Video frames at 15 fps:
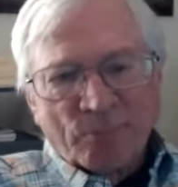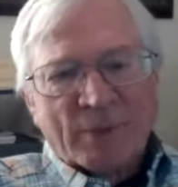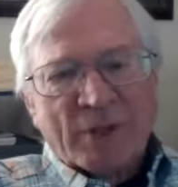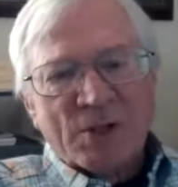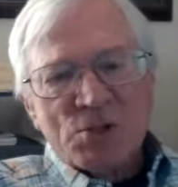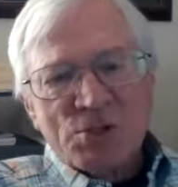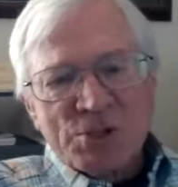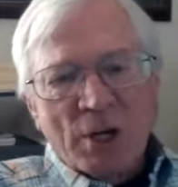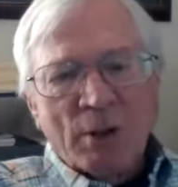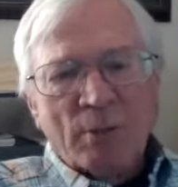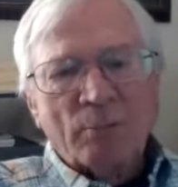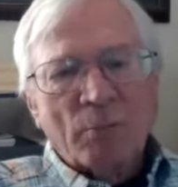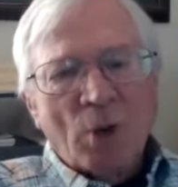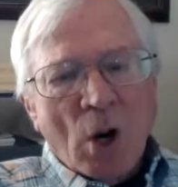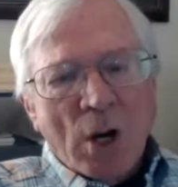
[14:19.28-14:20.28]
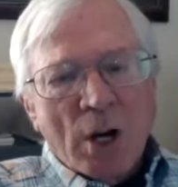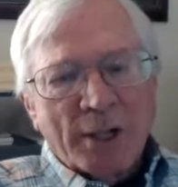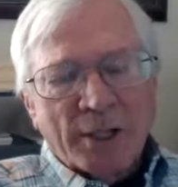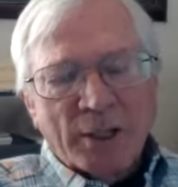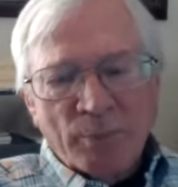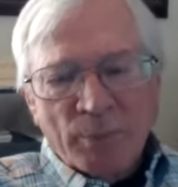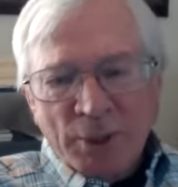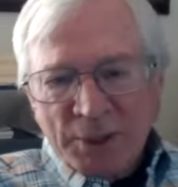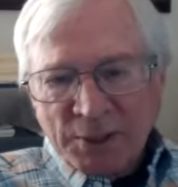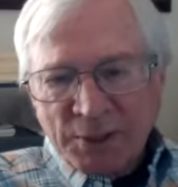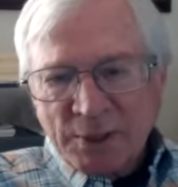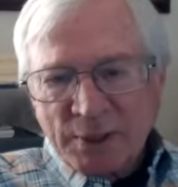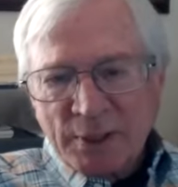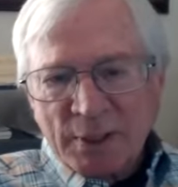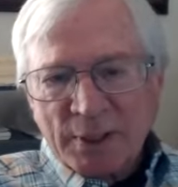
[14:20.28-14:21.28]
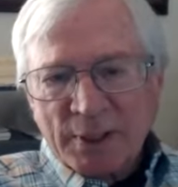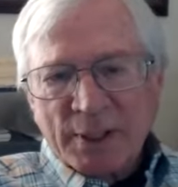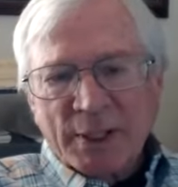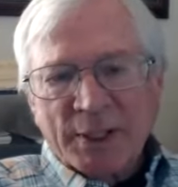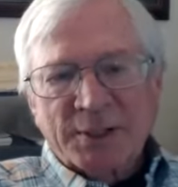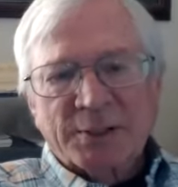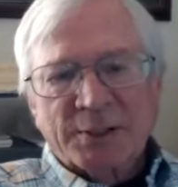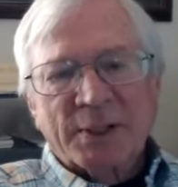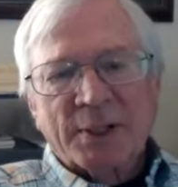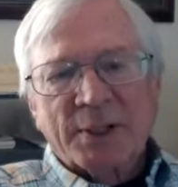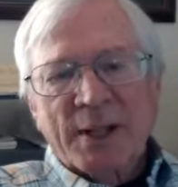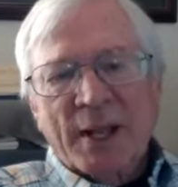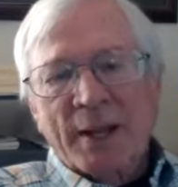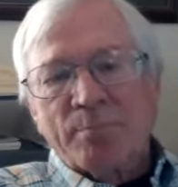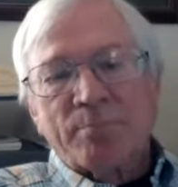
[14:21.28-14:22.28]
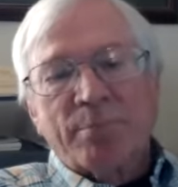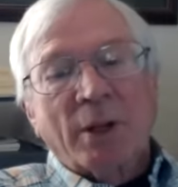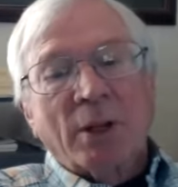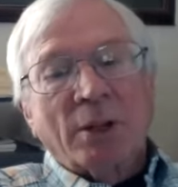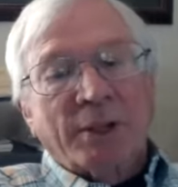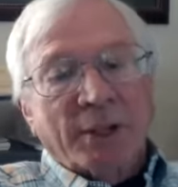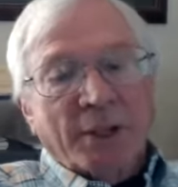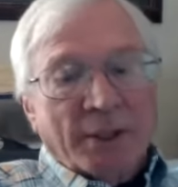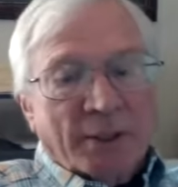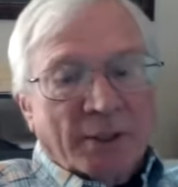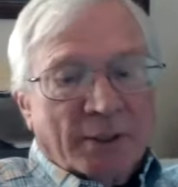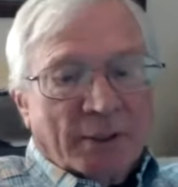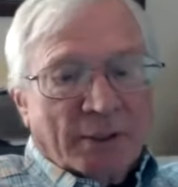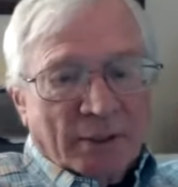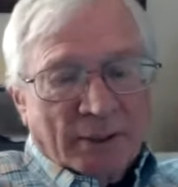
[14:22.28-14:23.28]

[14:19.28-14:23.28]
There's some argument that that building